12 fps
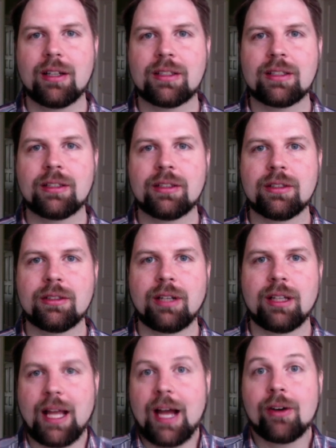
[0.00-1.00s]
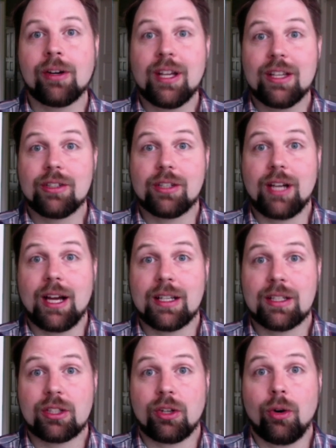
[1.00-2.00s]
to allow you
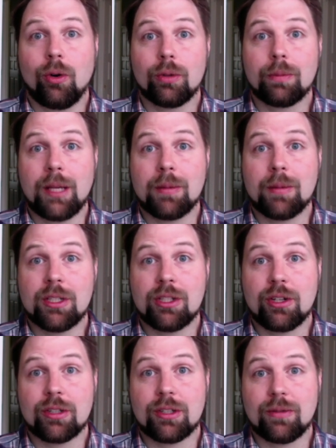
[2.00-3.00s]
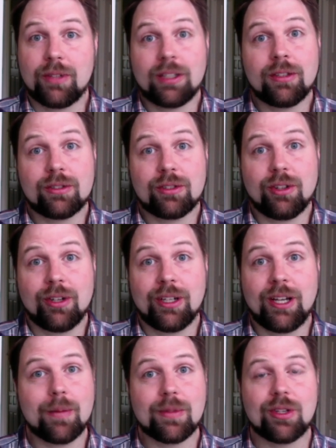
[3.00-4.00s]
guys to hold baby Josephine, who's growing
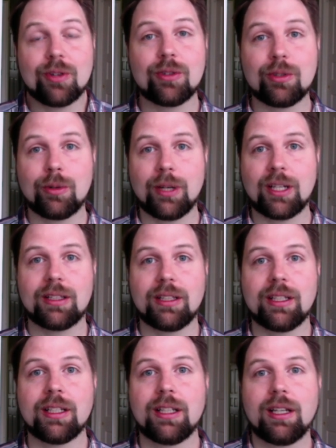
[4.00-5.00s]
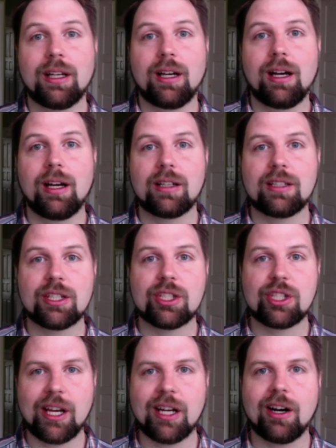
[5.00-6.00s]
up so quickly, to
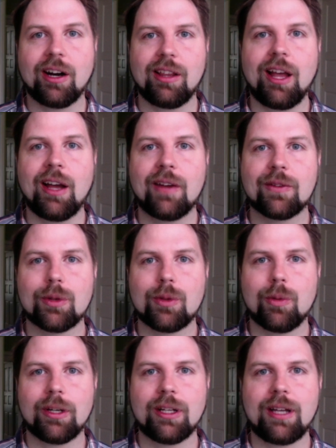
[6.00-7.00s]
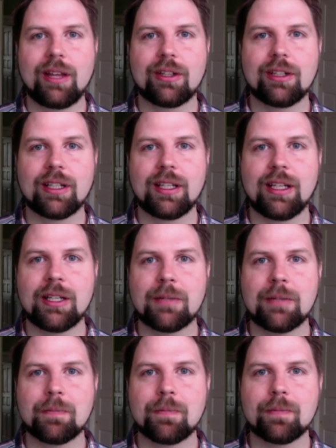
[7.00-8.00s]
share our lives with one another again.
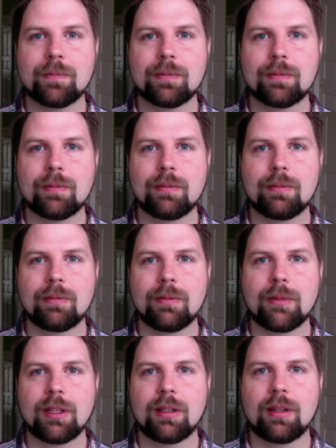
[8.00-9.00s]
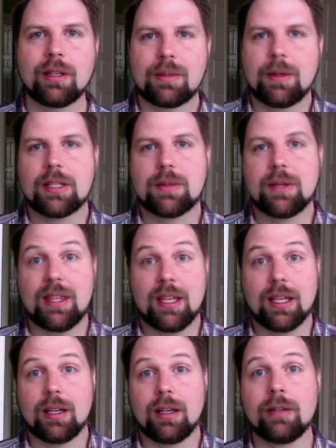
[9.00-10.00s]
This makes me
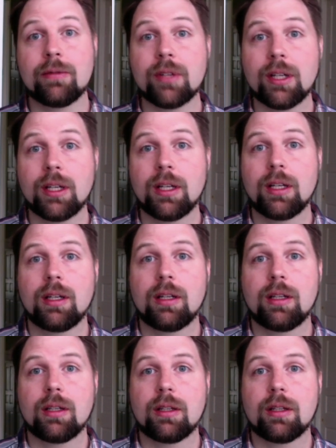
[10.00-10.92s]
think of the